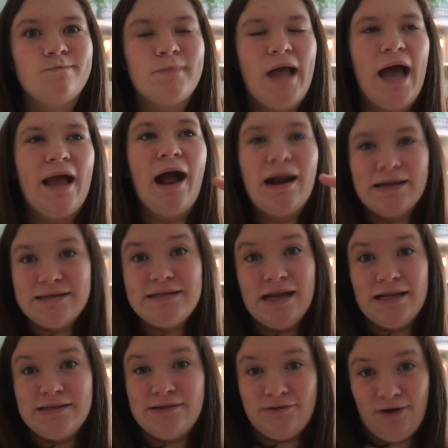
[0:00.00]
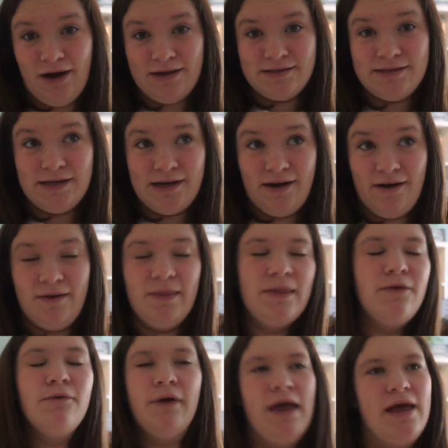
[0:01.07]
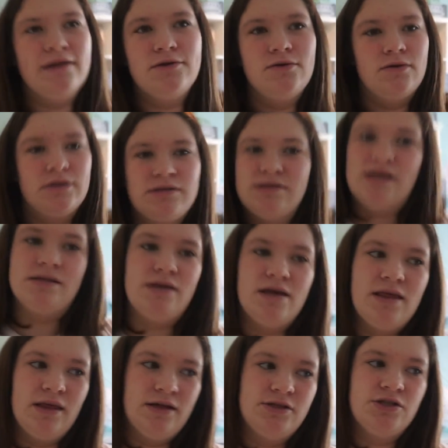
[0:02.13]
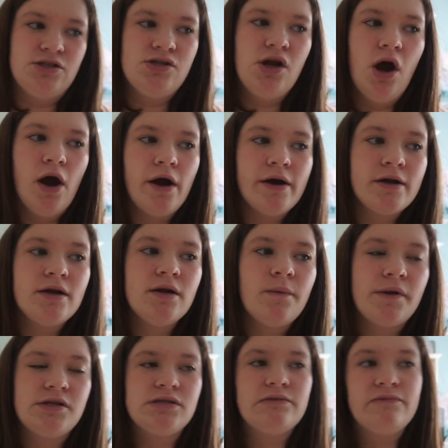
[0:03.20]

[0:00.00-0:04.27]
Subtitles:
I got a stencil, not a sticker. And you can do it with a stencil. I think it's just harder, which is